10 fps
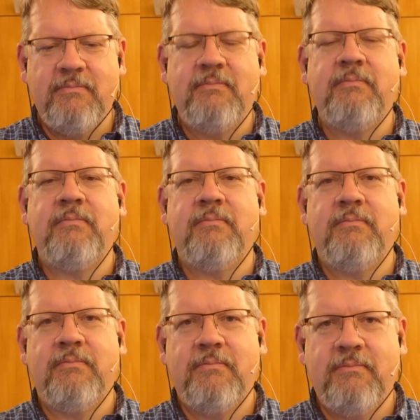
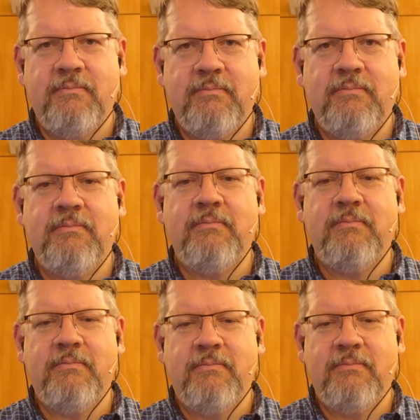
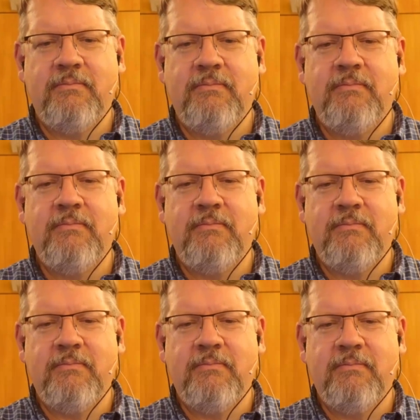
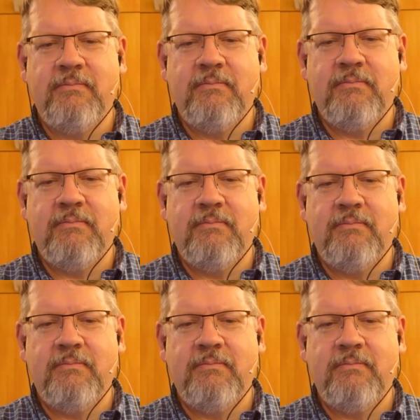
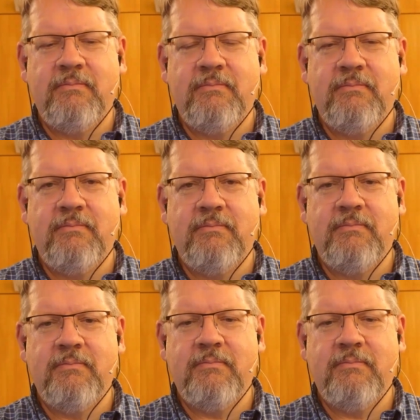
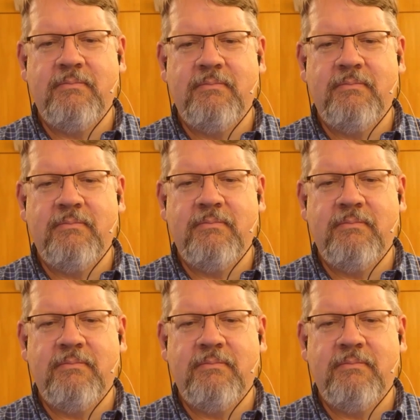No words are spoken by the person on screen.